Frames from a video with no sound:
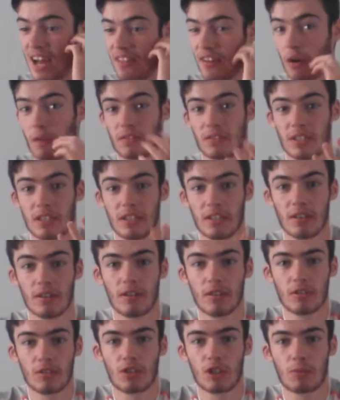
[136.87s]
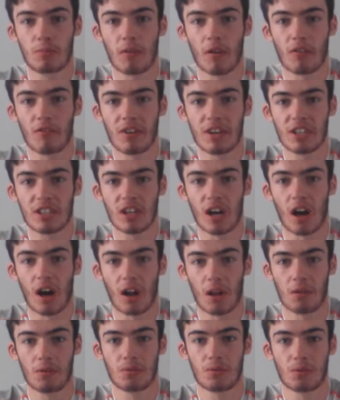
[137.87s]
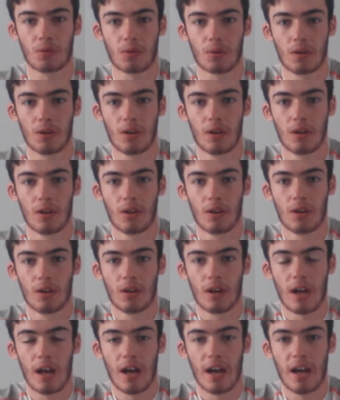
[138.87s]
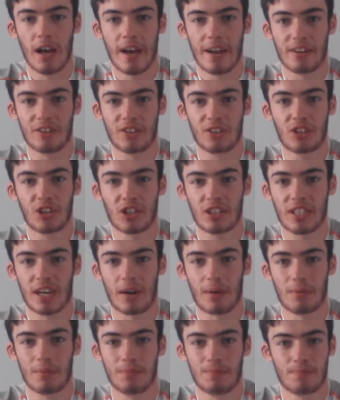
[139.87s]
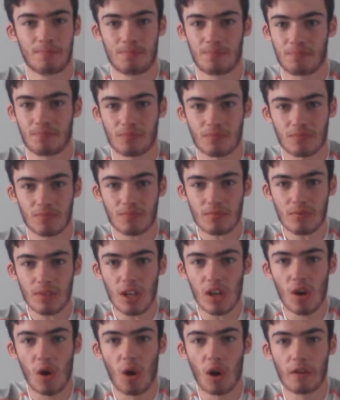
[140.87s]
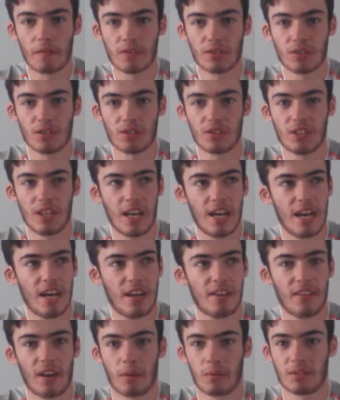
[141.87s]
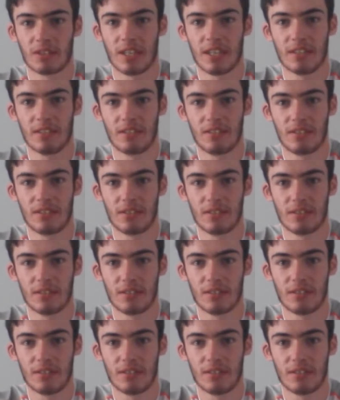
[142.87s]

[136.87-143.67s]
obviously, just before the restart, Alonso engine shut down. All of a sudden, that was his